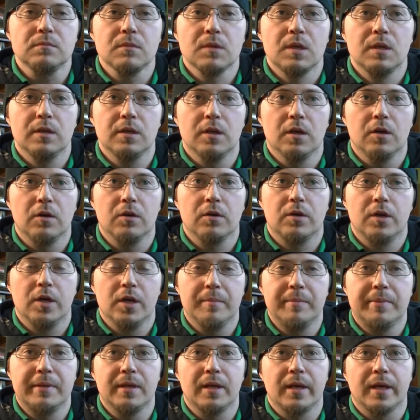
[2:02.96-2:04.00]
could
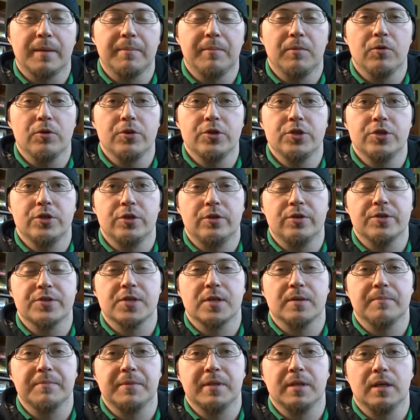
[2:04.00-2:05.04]
have been like moisture or
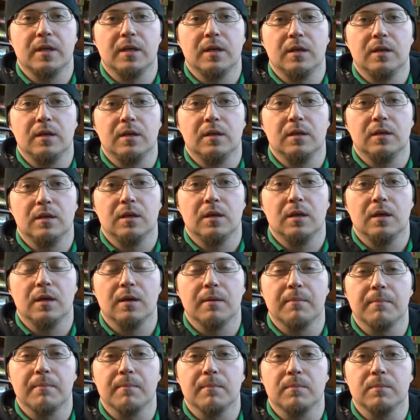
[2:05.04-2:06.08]
something,
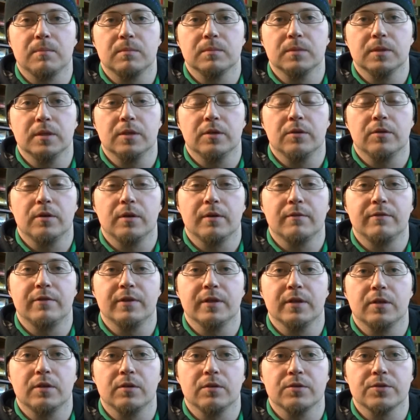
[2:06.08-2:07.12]
in our
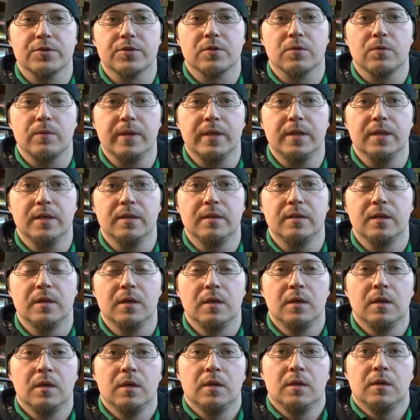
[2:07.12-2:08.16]
vehicle. So we did,
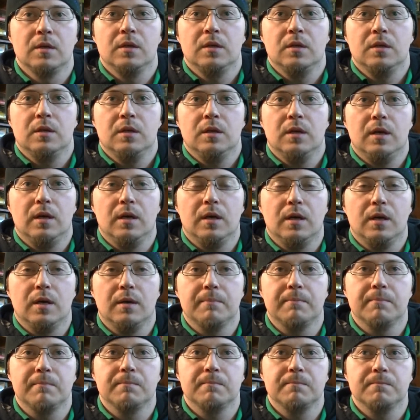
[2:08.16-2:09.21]

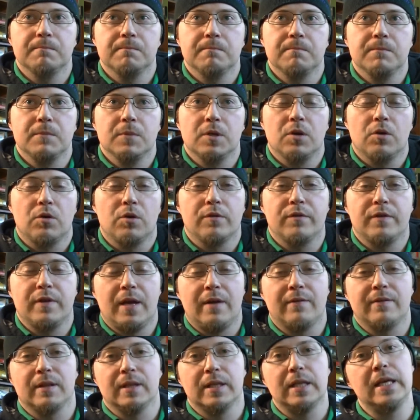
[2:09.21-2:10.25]
or if you
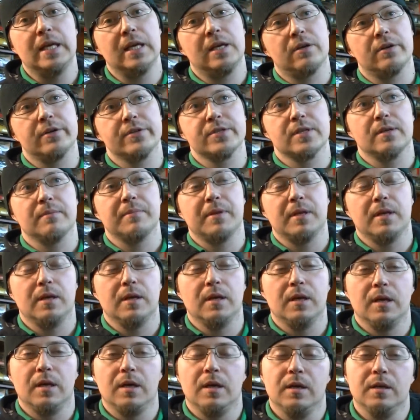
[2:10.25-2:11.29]
have a leak or
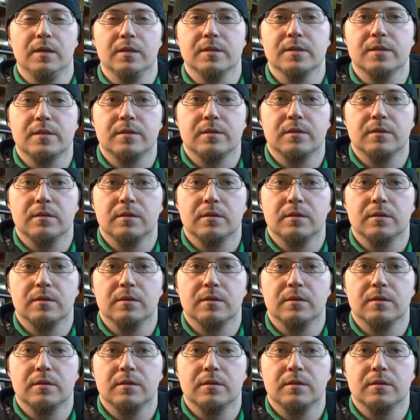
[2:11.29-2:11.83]
something, and